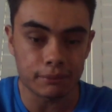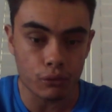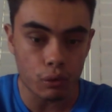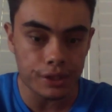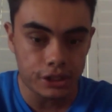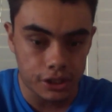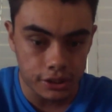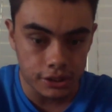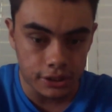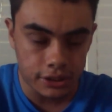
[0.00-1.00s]
some
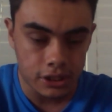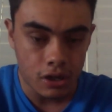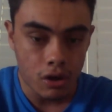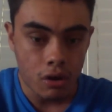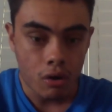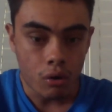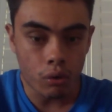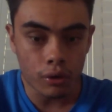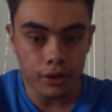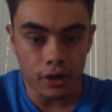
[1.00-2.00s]
questions,
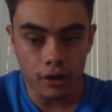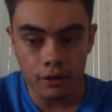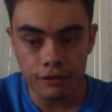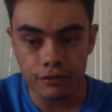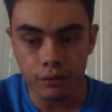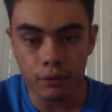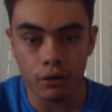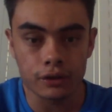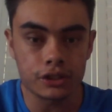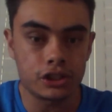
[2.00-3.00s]
or, you know, if you would
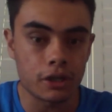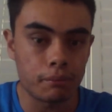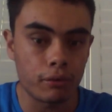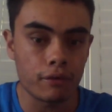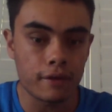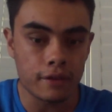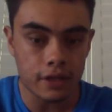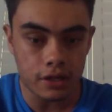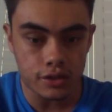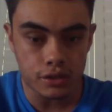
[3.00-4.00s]
like to jump on
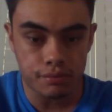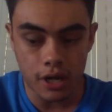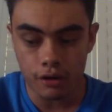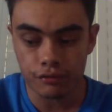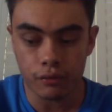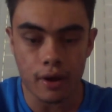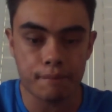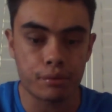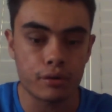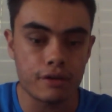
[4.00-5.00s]
the YouTube channel for a
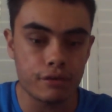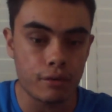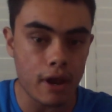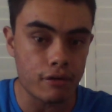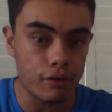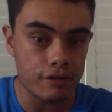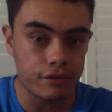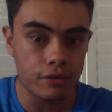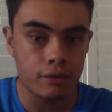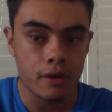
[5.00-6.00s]
preview and
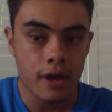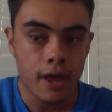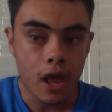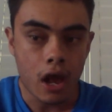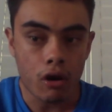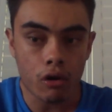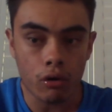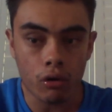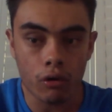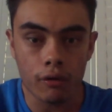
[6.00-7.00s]
review
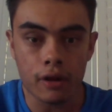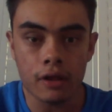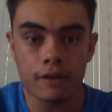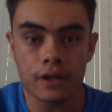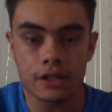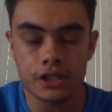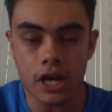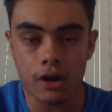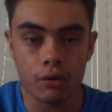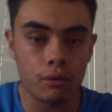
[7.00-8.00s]
on the
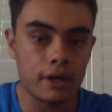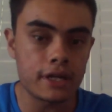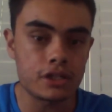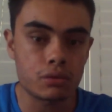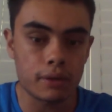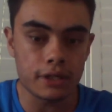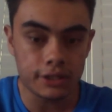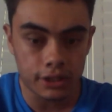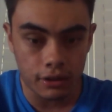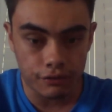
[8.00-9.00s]
channel each week.
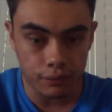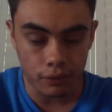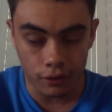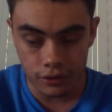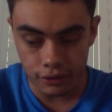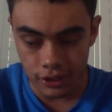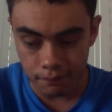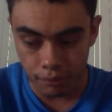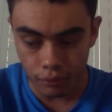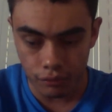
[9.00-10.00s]
So if you would like to
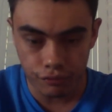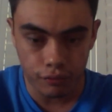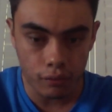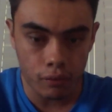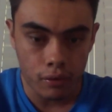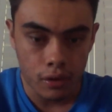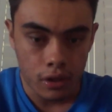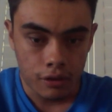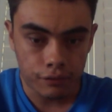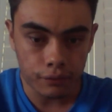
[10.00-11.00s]
jump on for
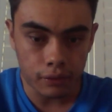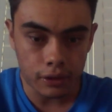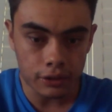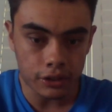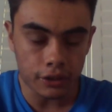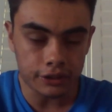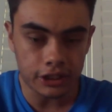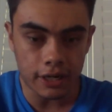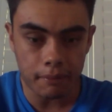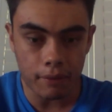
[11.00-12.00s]
you know, a
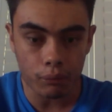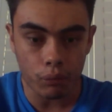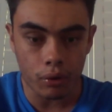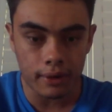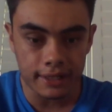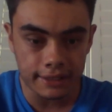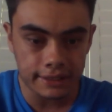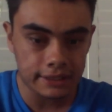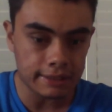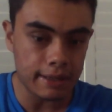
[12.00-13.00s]
chat about the
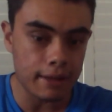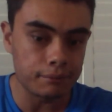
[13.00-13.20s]
Warriors,